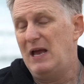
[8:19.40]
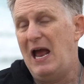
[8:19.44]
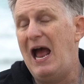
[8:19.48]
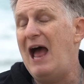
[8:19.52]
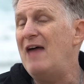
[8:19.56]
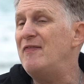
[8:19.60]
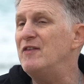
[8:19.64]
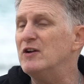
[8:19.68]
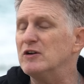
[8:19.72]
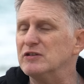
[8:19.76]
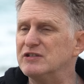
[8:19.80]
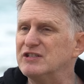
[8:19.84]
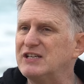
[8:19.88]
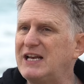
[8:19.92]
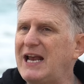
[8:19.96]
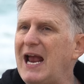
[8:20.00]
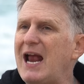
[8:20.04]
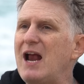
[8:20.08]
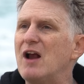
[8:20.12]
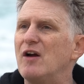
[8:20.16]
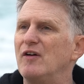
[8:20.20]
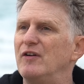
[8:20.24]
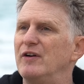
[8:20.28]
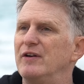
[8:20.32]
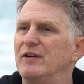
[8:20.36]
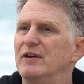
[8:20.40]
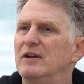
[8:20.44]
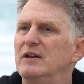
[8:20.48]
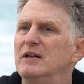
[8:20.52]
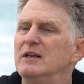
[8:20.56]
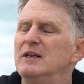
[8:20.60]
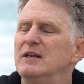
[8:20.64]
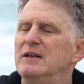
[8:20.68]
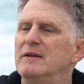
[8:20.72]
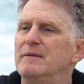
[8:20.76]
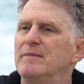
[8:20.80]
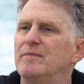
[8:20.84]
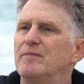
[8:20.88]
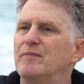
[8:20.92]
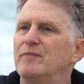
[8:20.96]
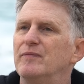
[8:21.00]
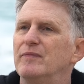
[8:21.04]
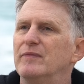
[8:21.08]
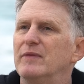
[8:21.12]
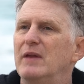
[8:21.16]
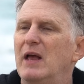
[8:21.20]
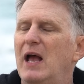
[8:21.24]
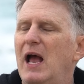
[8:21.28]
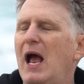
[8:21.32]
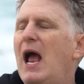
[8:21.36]
and they're scared.
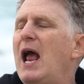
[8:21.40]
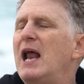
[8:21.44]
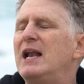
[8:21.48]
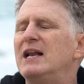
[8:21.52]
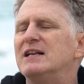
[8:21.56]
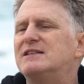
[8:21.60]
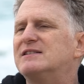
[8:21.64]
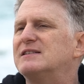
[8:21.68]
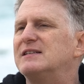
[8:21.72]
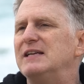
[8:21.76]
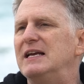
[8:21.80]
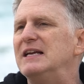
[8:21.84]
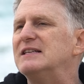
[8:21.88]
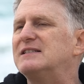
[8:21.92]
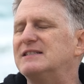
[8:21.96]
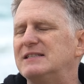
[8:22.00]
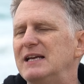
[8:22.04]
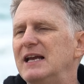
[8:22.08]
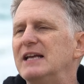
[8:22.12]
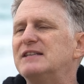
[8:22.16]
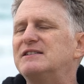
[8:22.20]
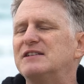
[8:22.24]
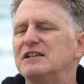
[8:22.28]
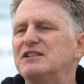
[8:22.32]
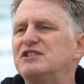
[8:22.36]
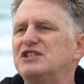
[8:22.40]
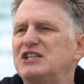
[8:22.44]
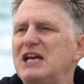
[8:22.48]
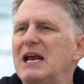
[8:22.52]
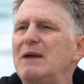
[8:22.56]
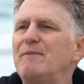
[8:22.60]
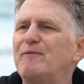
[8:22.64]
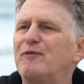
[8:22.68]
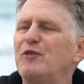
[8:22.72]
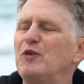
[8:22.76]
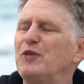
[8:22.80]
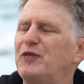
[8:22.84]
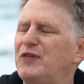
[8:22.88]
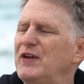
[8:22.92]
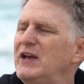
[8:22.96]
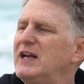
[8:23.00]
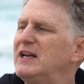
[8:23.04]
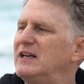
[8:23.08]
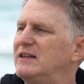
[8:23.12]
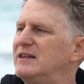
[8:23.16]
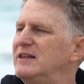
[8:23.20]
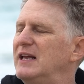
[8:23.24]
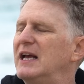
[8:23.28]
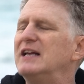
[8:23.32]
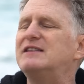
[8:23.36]
And it's a shameful
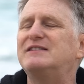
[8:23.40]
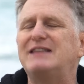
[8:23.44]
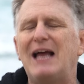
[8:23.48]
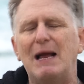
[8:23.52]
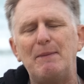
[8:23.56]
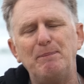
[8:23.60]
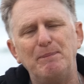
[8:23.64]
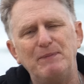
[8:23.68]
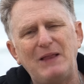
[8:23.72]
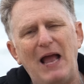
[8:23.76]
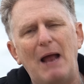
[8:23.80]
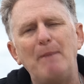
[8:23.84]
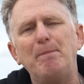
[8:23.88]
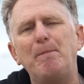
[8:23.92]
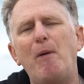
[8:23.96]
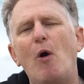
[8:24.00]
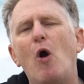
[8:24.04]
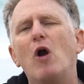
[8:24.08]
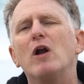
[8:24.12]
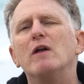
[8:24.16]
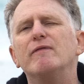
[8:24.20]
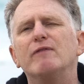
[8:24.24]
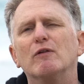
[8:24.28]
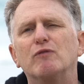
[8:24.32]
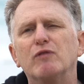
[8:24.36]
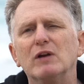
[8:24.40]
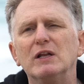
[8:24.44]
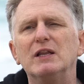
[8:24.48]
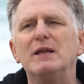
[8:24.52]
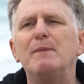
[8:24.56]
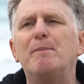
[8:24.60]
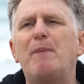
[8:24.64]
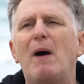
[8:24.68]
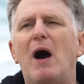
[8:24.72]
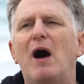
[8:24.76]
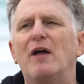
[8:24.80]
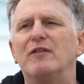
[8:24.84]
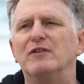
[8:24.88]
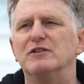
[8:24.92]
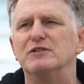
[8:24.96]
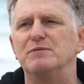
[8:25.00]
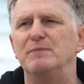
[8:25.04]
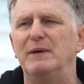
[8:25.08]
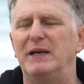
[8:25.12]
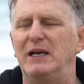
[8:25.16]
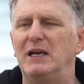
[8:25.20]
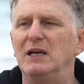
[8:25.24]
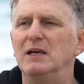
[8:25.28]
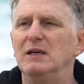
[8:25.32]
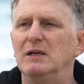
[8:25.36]
thing. That part of it really bothers
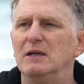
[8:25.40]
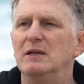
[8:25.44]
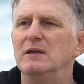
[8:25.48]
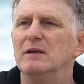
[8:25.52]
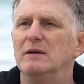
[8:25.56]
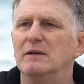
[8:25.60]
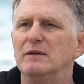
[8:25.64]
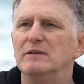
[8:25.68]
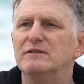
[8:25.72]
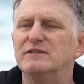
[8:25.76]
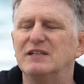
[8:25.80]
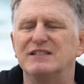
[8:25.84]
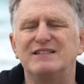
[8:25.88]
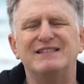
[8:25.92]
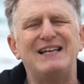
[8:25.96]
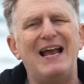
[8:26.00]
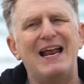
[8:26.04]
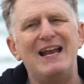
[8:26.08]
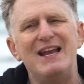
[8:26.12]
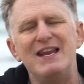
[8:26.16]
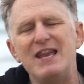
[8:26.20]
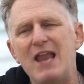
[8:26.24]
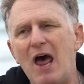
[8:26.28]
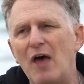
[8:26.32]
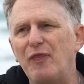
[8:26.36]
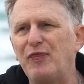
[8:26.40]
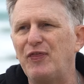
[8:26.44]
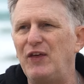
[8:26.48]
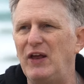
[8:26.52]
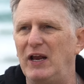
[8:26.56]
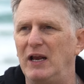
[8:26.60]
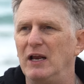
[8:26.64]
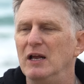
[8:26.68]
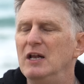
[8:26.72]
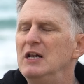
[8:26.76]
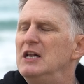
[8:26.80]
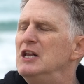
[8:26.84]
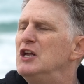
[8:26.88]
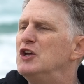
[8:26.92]
me, to say nothing.